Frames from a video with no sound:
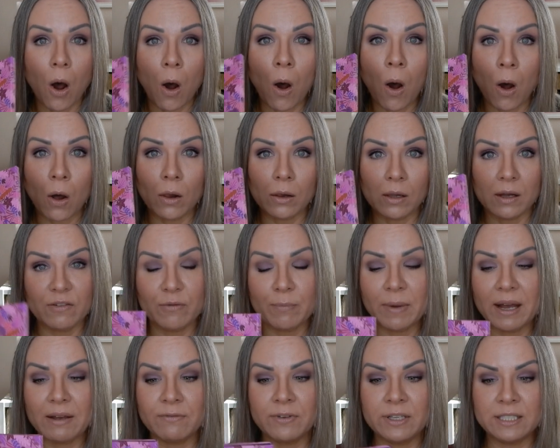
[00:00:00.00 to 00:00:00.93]
all
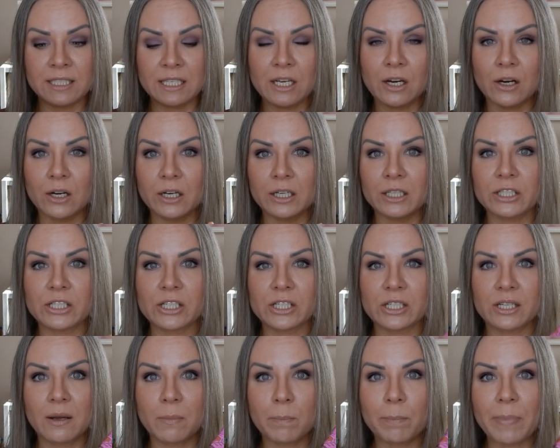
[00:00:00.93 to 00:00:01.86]
of my
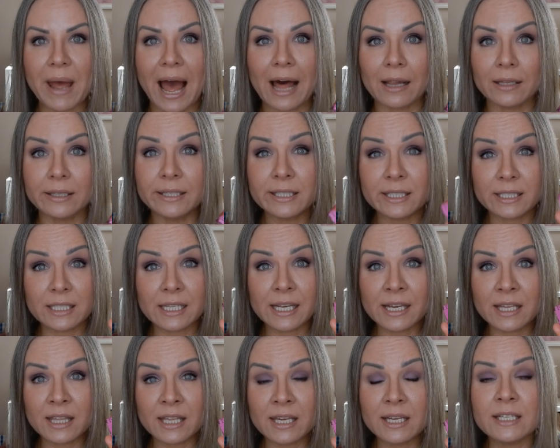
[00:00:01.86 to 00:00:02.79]
Viseart palettes
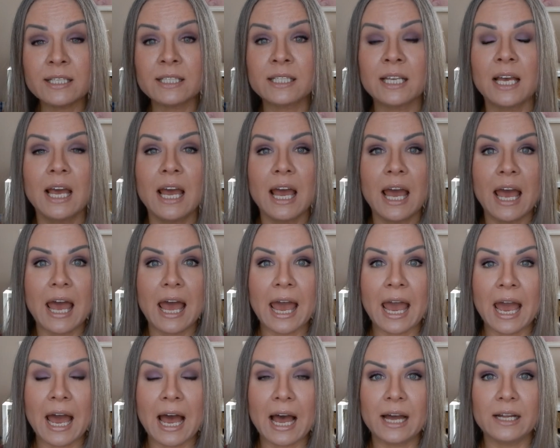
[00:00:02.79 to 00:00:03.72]
like this
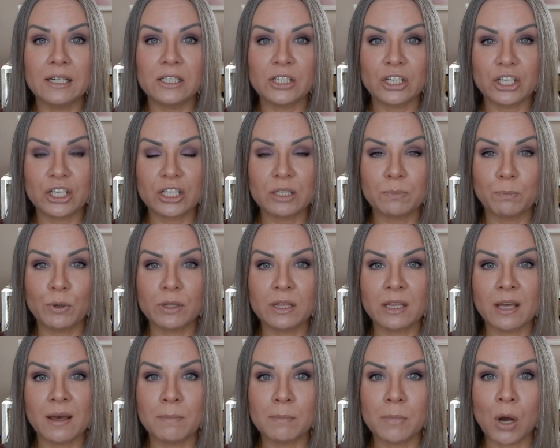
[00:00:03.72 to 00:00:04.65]
and just
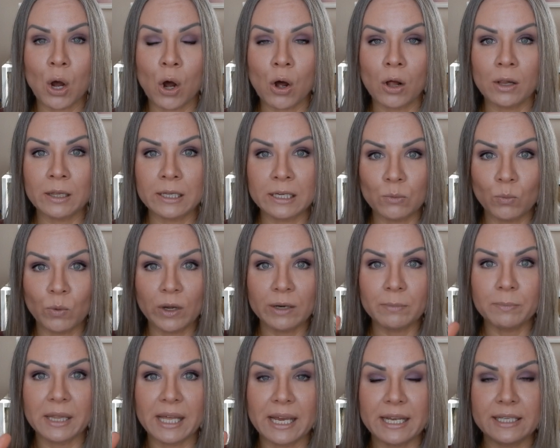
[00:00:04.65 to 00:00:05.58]
put them all in
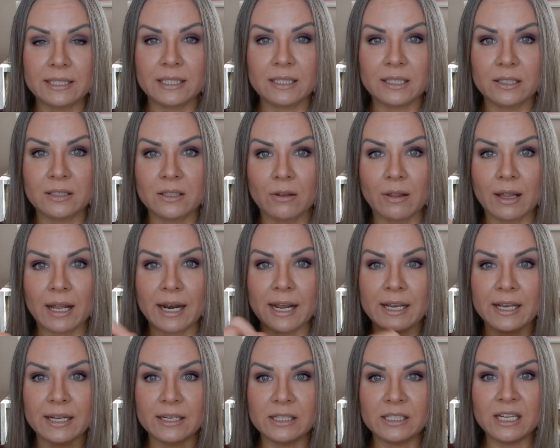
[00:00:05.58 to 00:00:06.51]
one place so that
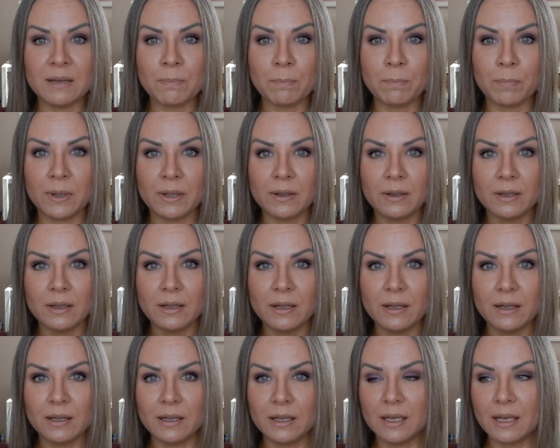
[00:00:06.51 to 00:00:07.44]
I can dip
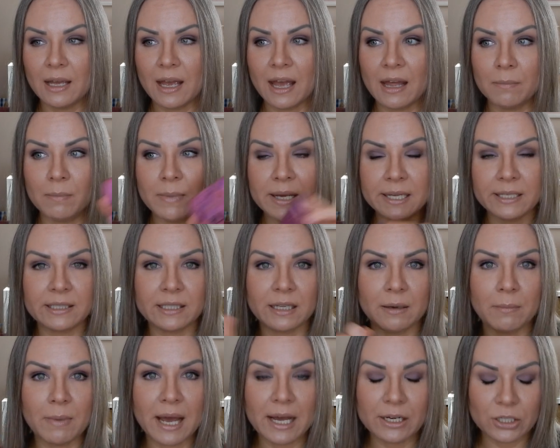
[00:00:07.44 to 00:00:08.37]
and mix
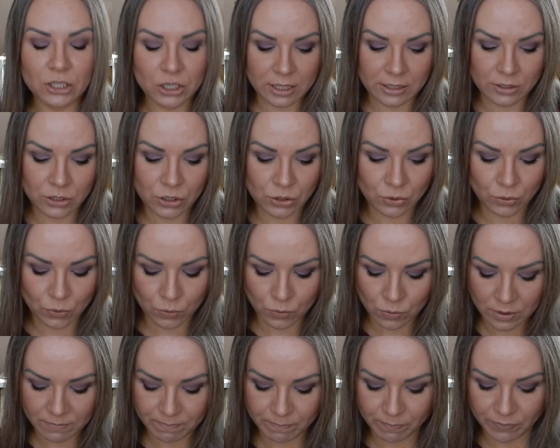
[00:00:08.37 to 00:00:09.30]
and match and
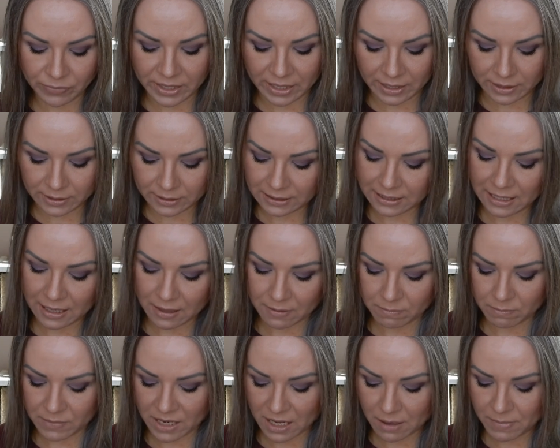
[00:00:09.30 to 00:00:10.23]
do things
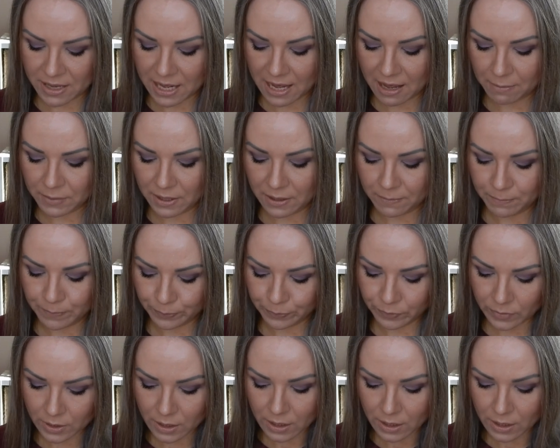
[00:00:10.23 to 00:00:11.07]
that make me happy.